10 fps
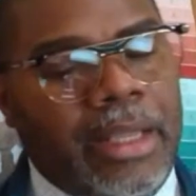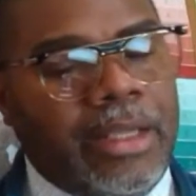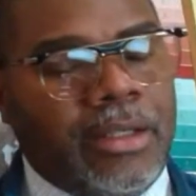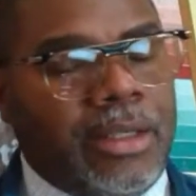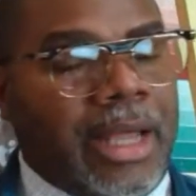
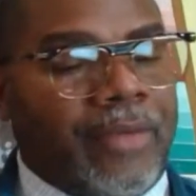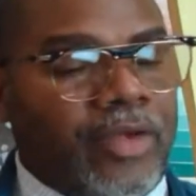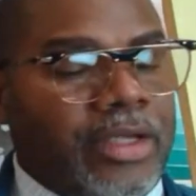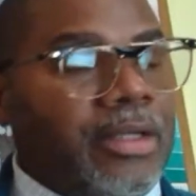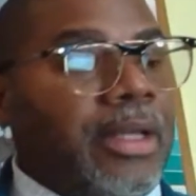In your
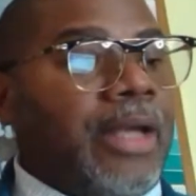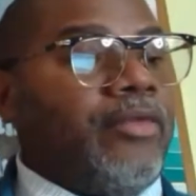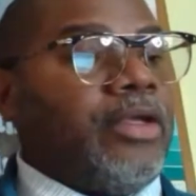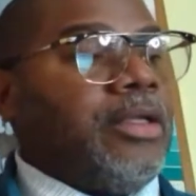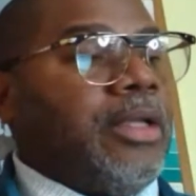life, in your
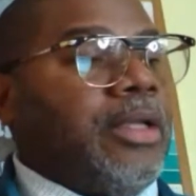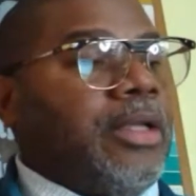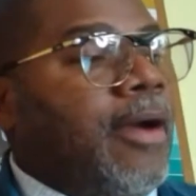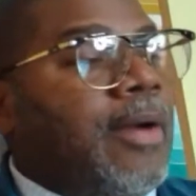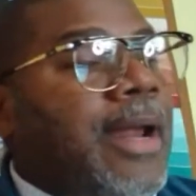life, in your
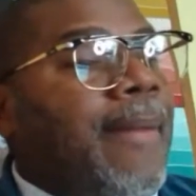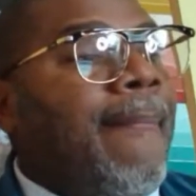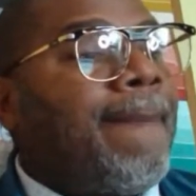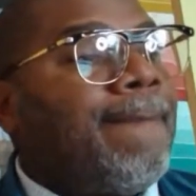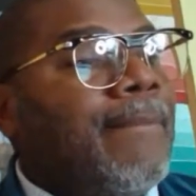life,
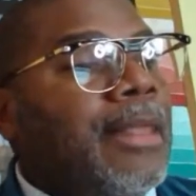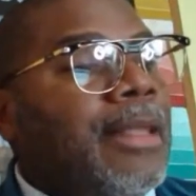right?